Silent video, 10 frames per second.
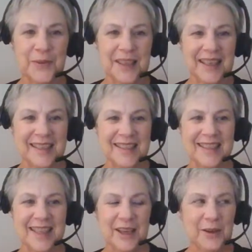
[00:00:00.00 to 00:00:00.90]

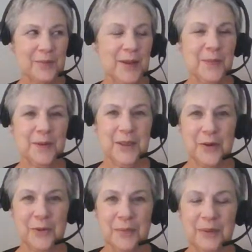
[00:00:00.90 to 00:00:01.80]
because people
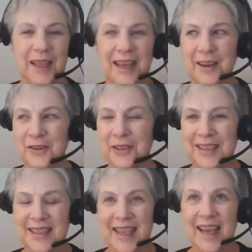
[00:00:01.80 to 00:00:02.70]
don't reply
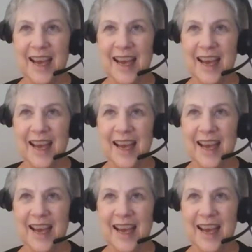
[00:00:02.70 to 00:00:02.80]
always.